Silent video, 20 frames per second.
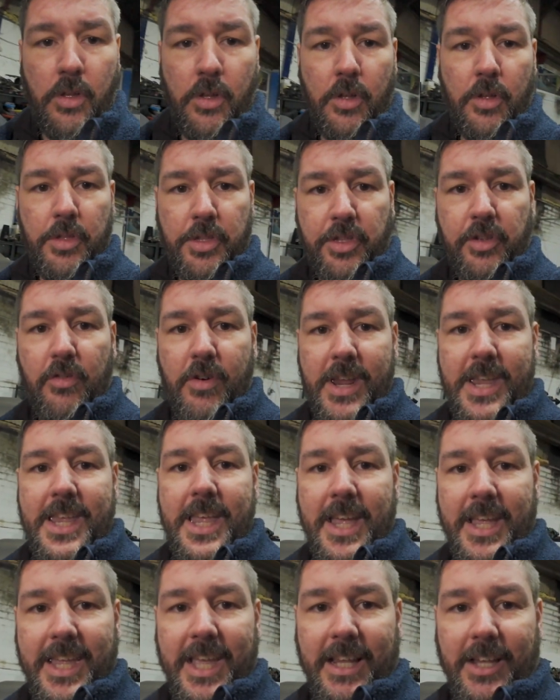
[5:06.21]

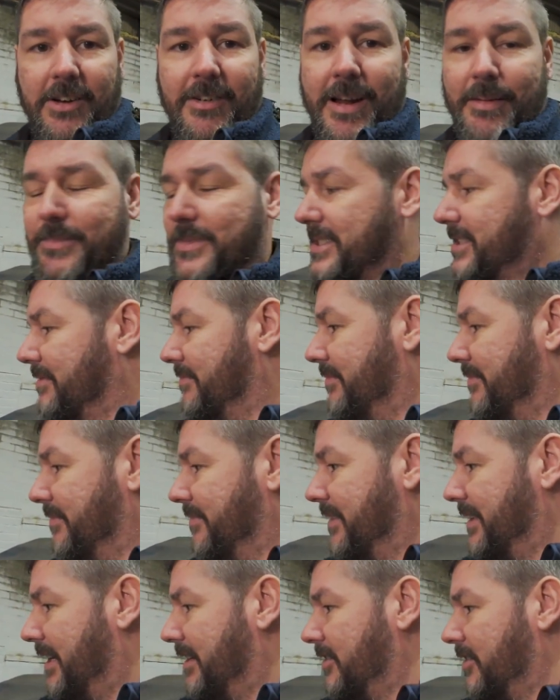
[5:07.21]
3 kilograms,
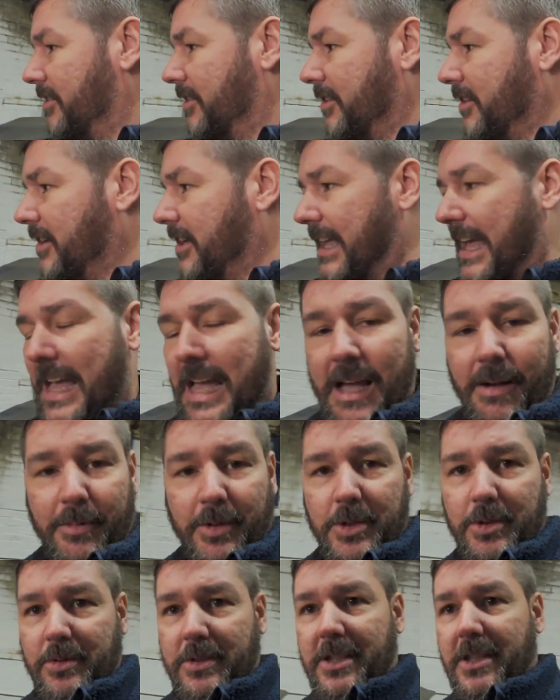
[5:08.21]
that door. How
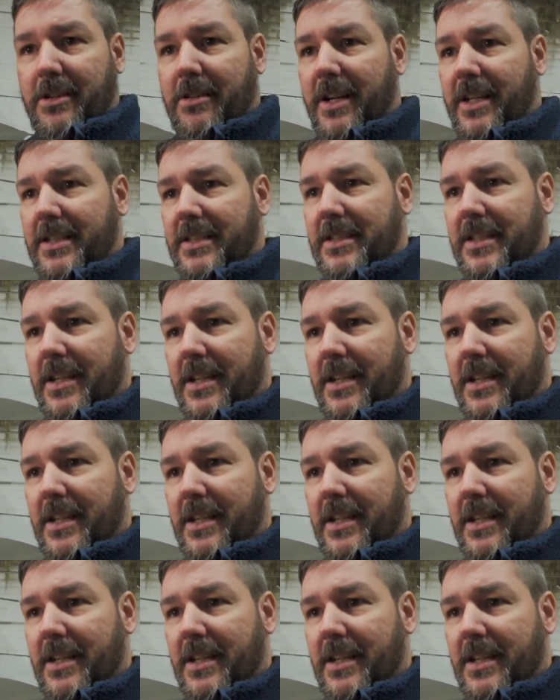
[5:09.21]
much was it, Chris?